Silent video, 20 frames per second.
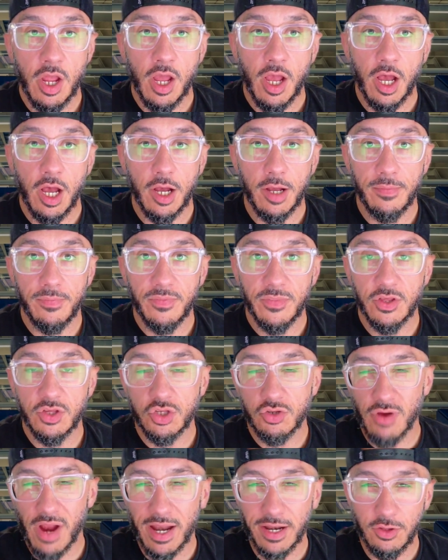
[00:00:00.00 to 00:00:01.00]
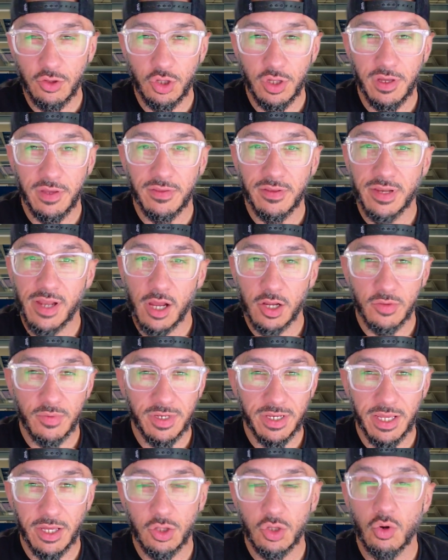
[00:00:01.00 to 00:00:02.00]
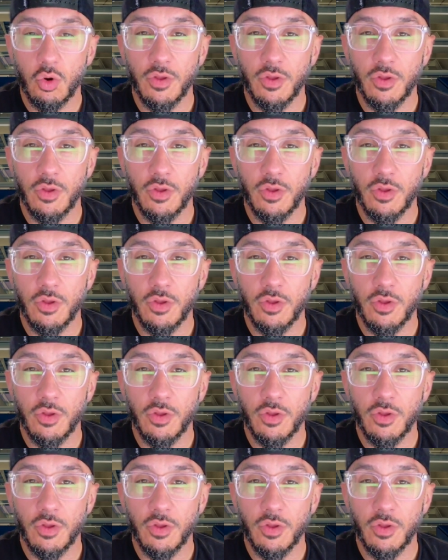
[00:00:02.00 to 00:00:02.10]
the strategy, the documentation,